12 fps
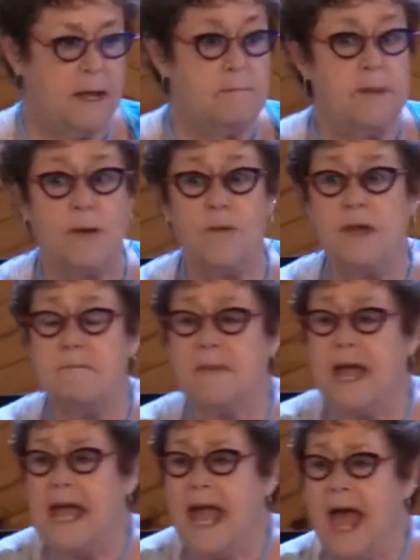But we
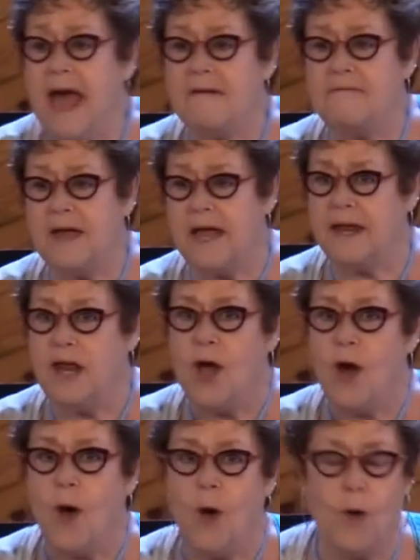may have an
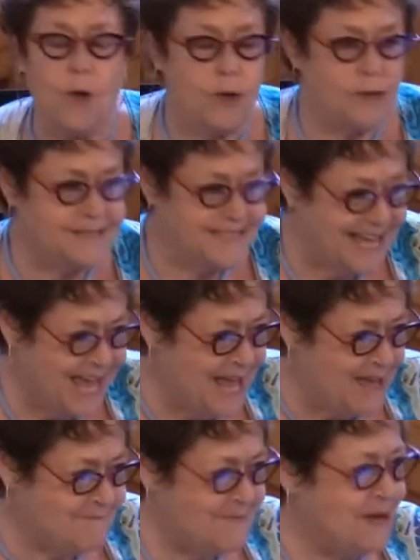old
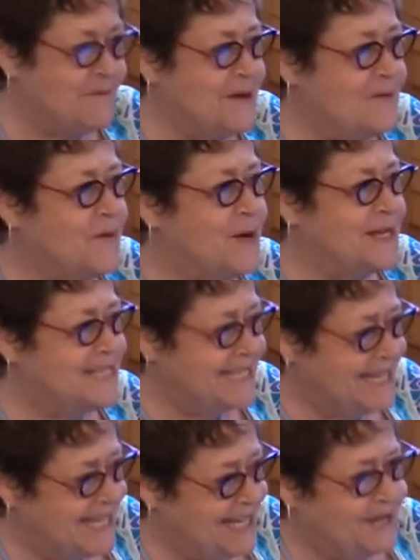tape that we want to
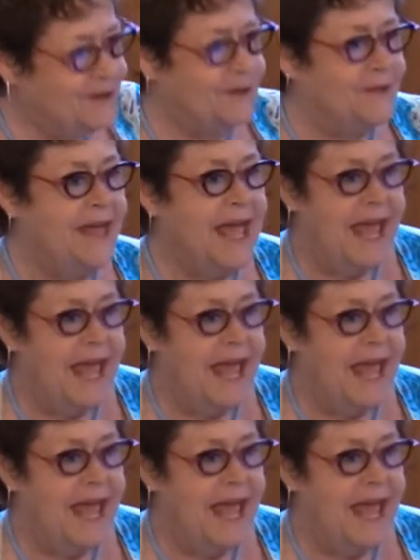heal